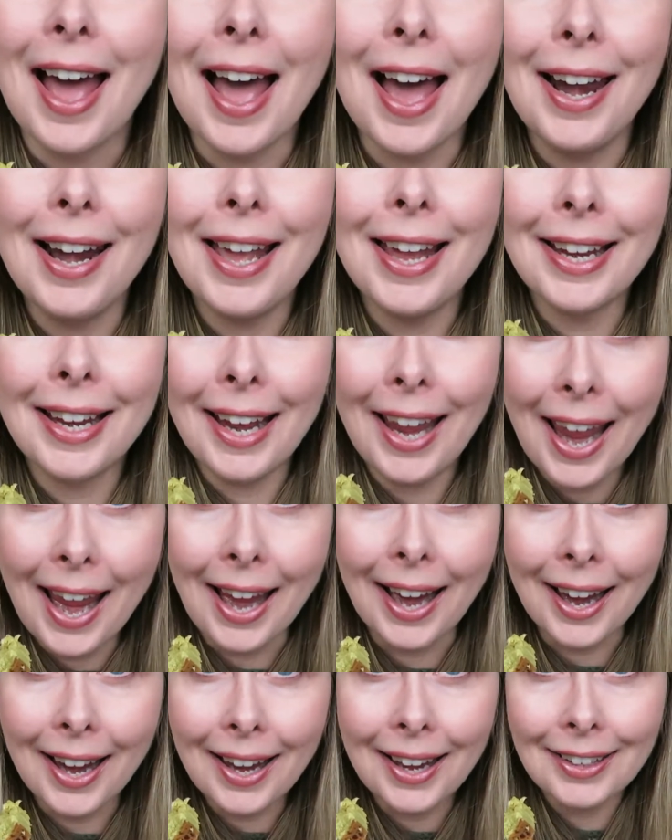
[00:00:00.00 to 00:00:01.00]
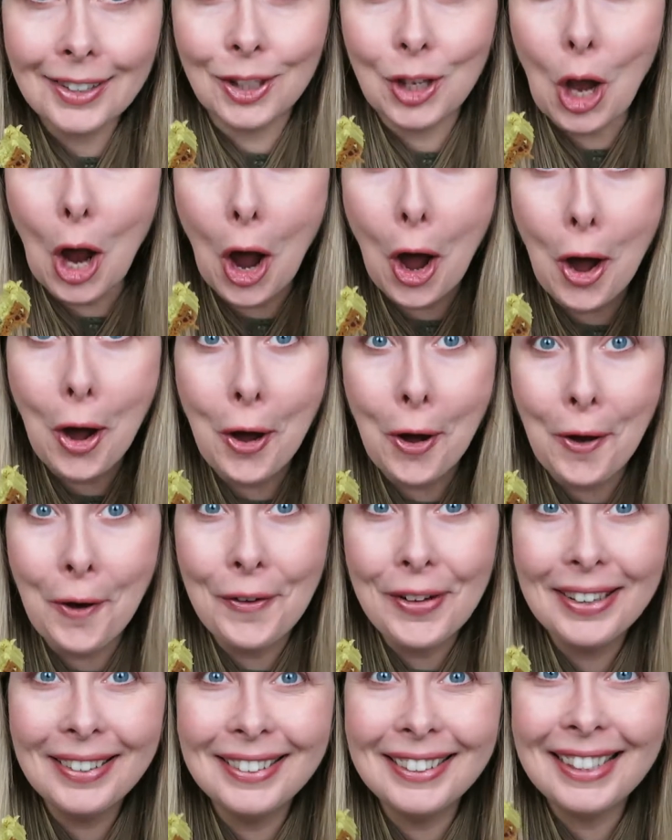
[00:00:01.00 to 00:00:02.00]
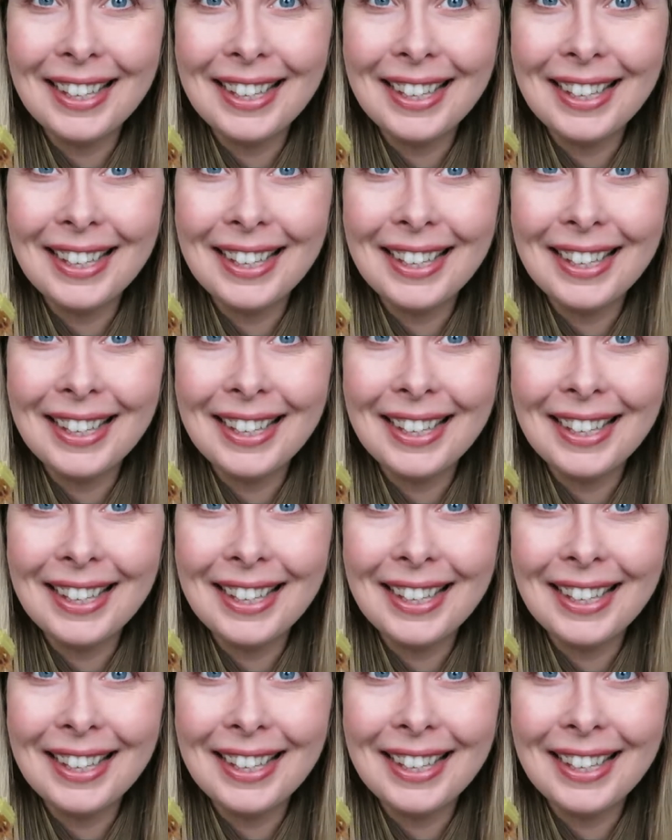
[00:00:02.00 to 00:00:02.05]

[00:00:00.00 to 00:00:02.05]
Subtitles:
like cake, so